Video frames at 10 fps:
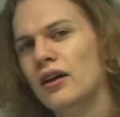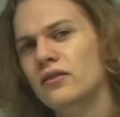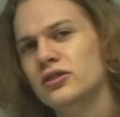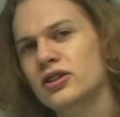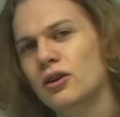
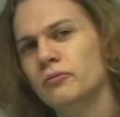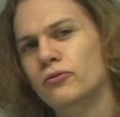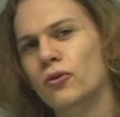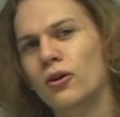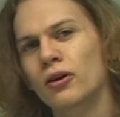and the setup
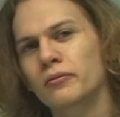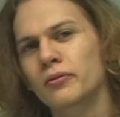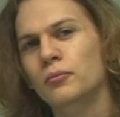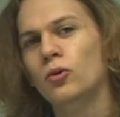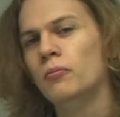for
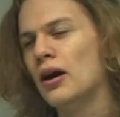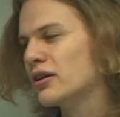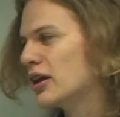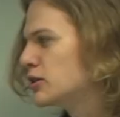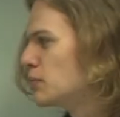a broadband
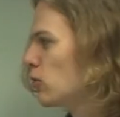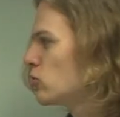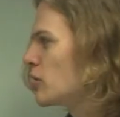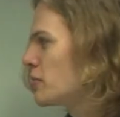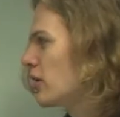connection might
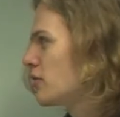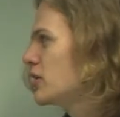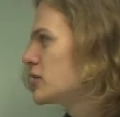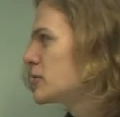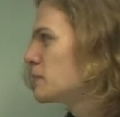look something like
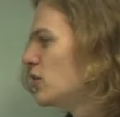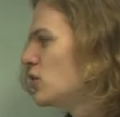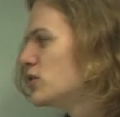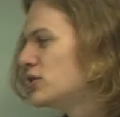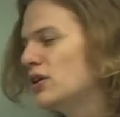this.
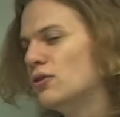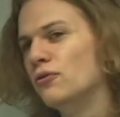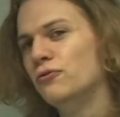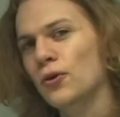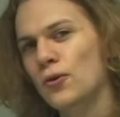You can see that the
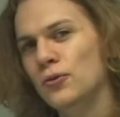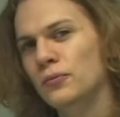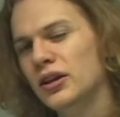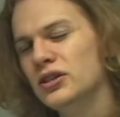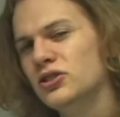
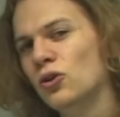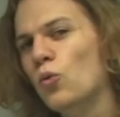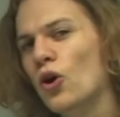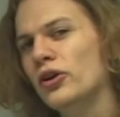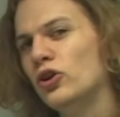phone is still
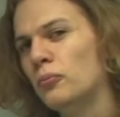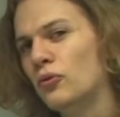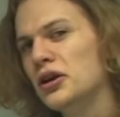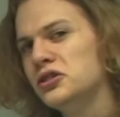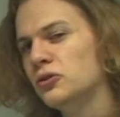working and
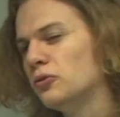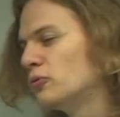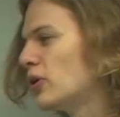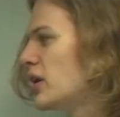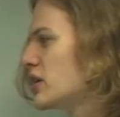operational
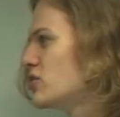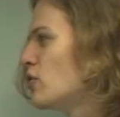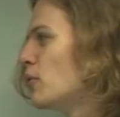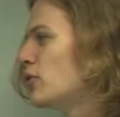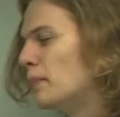right next to
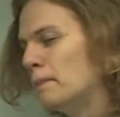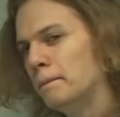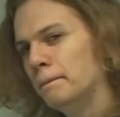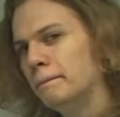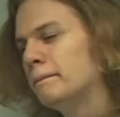the modem.
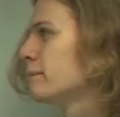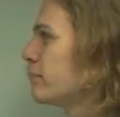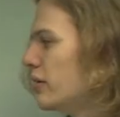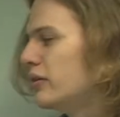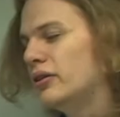
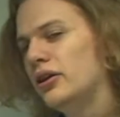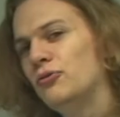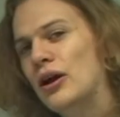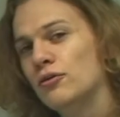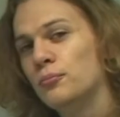
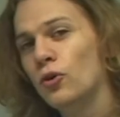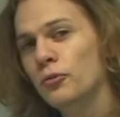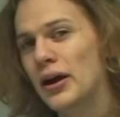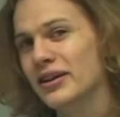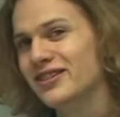If we have a
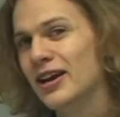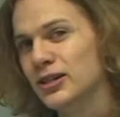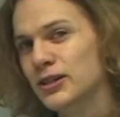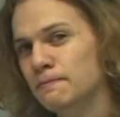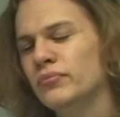broadband
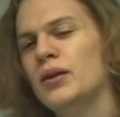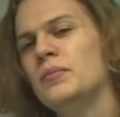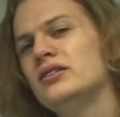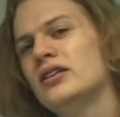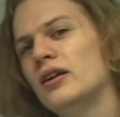connection, it
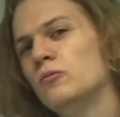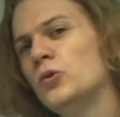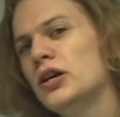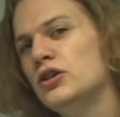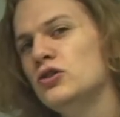means that
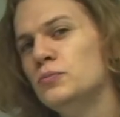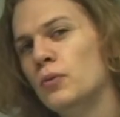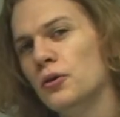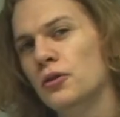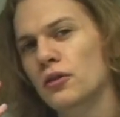we can use
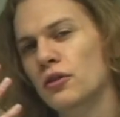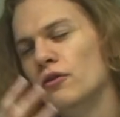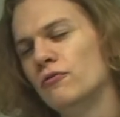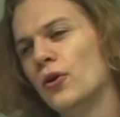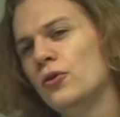both
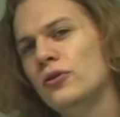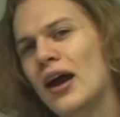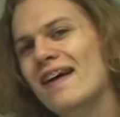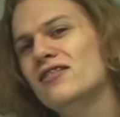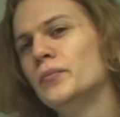the phone
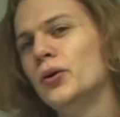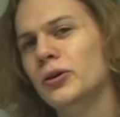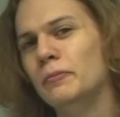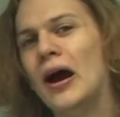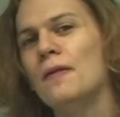and the
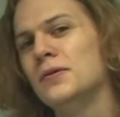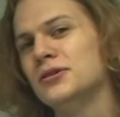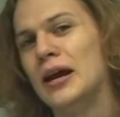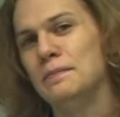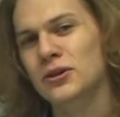modem at the
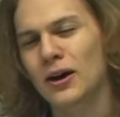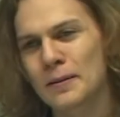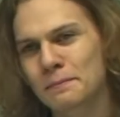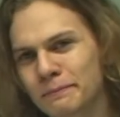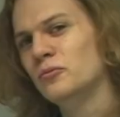same
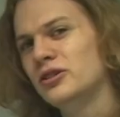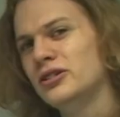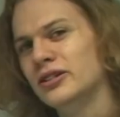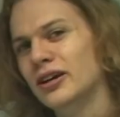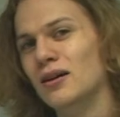time,
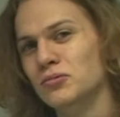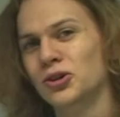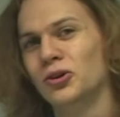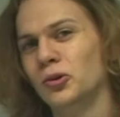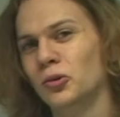which I'm
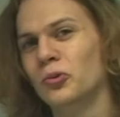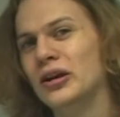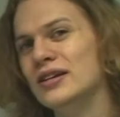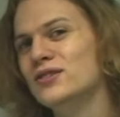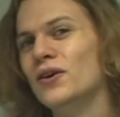sure you'll
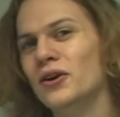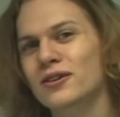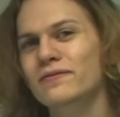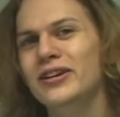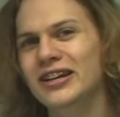agree is very
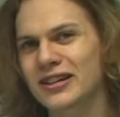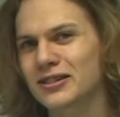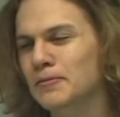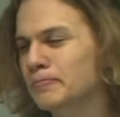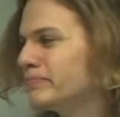
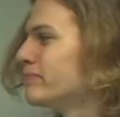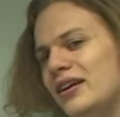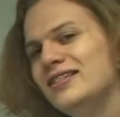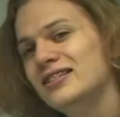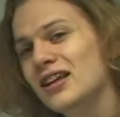convenient.
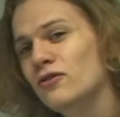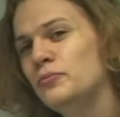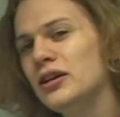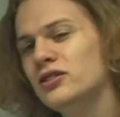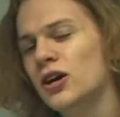Instead of
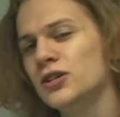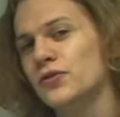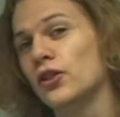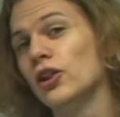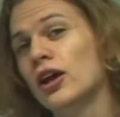being charged
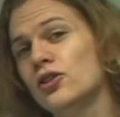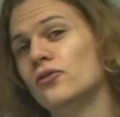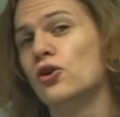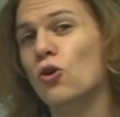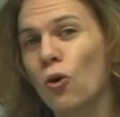for the length
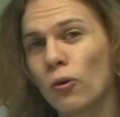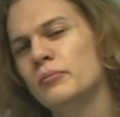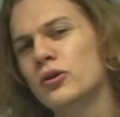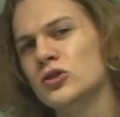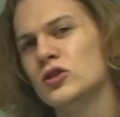of a call,
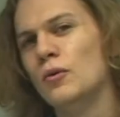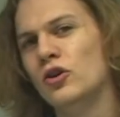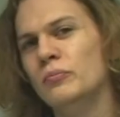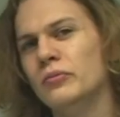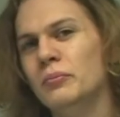because the
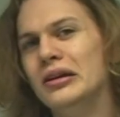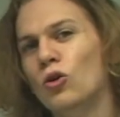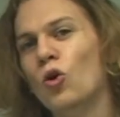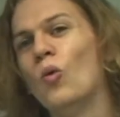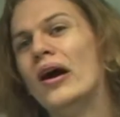modem can be
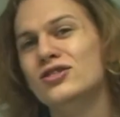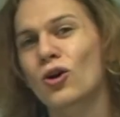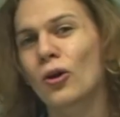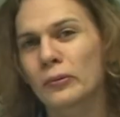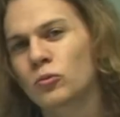always
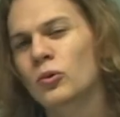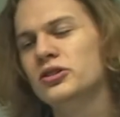on, we're